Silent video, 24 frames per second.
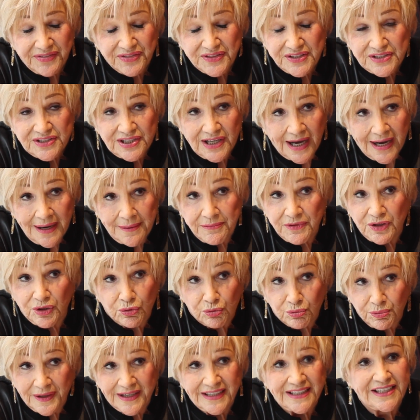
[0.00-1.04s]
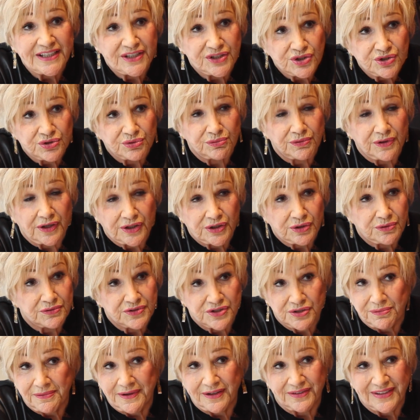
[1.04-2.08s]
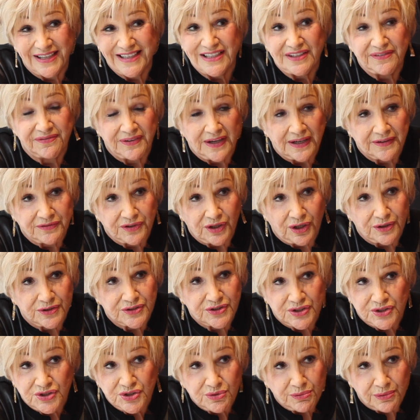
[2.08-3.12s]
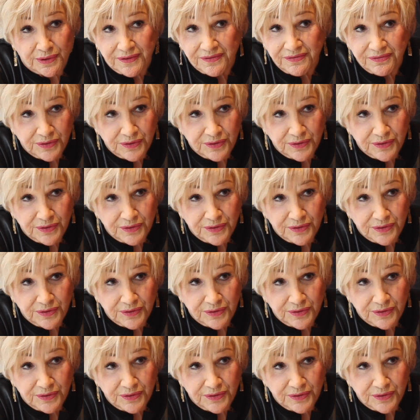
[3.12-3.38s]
at the time, though, rent in Toronto was around eighty-five dollars a square